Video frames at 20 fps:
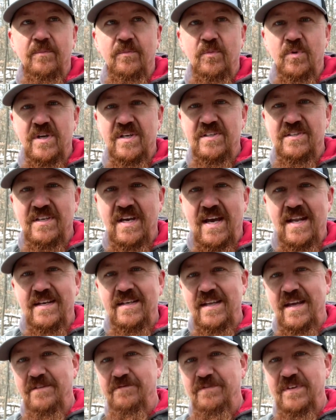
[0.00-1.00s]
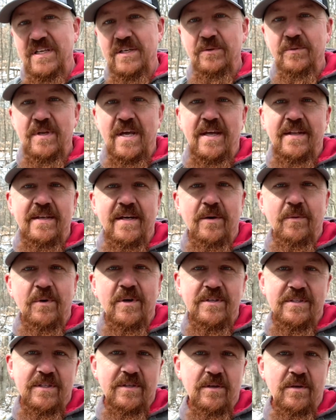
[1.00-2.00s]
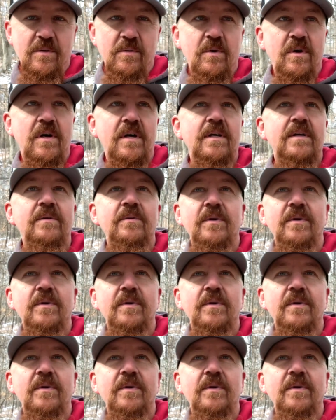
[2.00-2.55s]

we decided that field down there wasn't going to work.